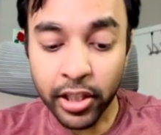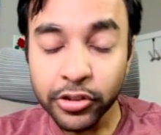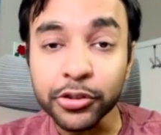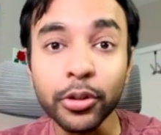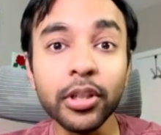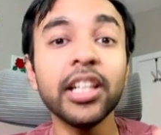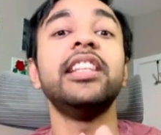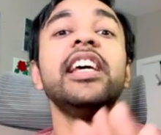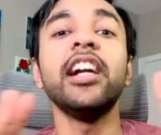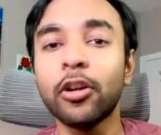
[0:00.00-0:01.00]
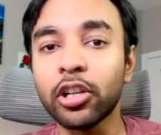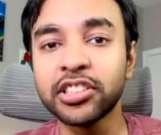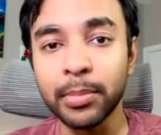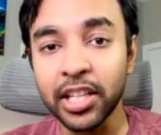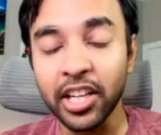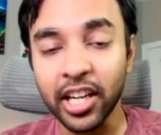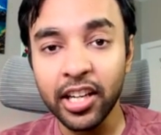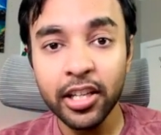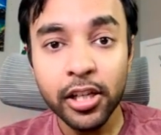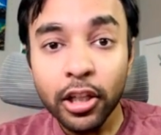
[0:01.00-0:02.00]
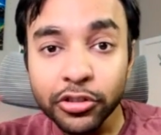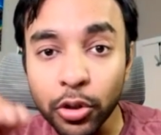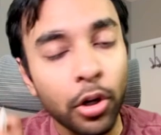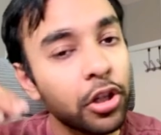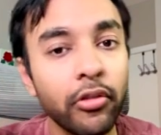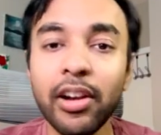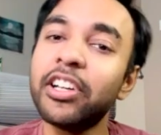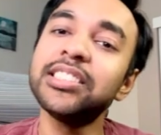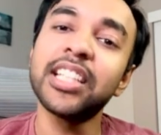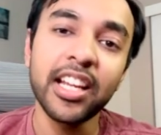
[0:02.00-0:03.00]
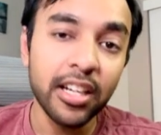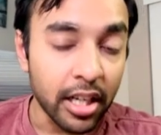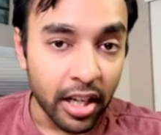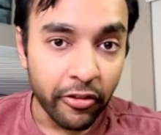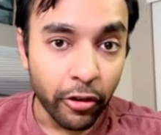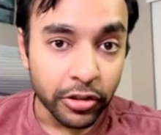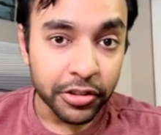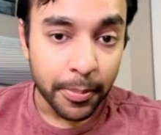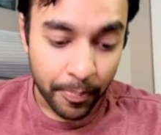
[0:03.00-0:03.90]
So they are not symmetric. So you will once again return a false.